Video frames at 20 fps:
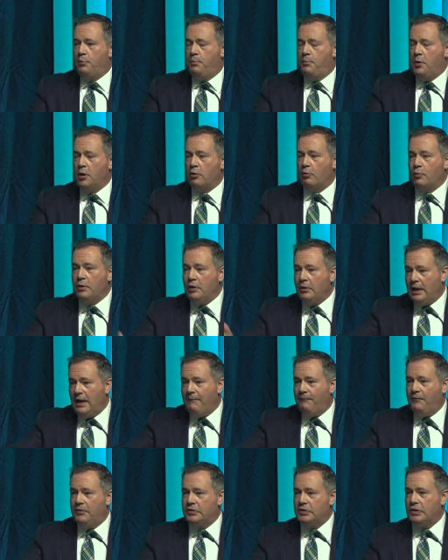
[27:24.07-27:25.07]
put a real
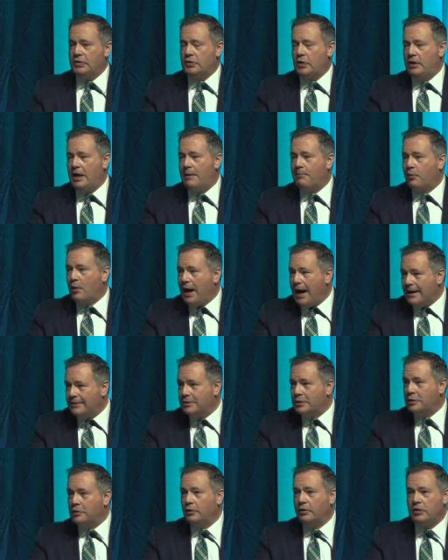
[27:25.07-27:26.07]
emphasis on that
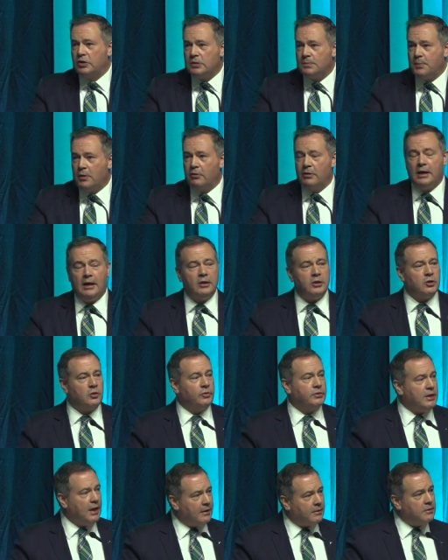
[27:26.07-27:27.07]
practical,
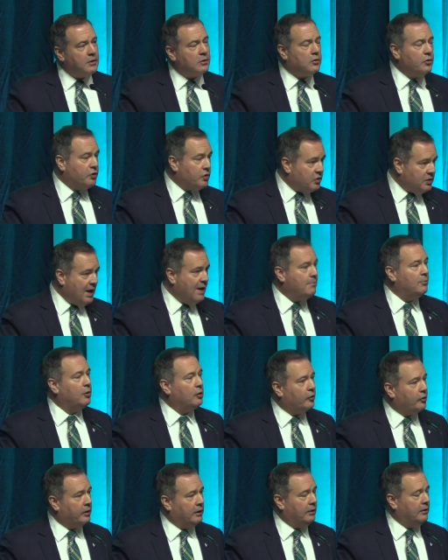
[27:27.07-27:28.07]
experiential, technical STEM
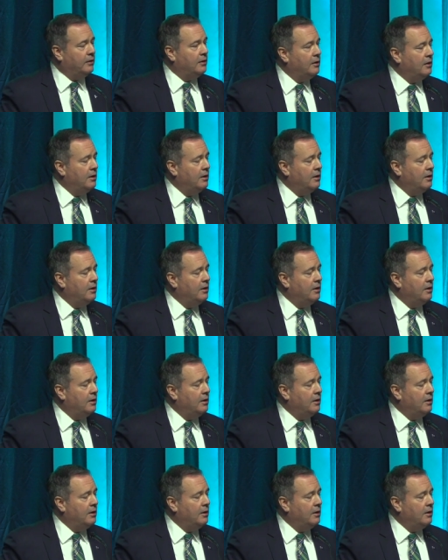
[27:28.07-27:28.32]
learning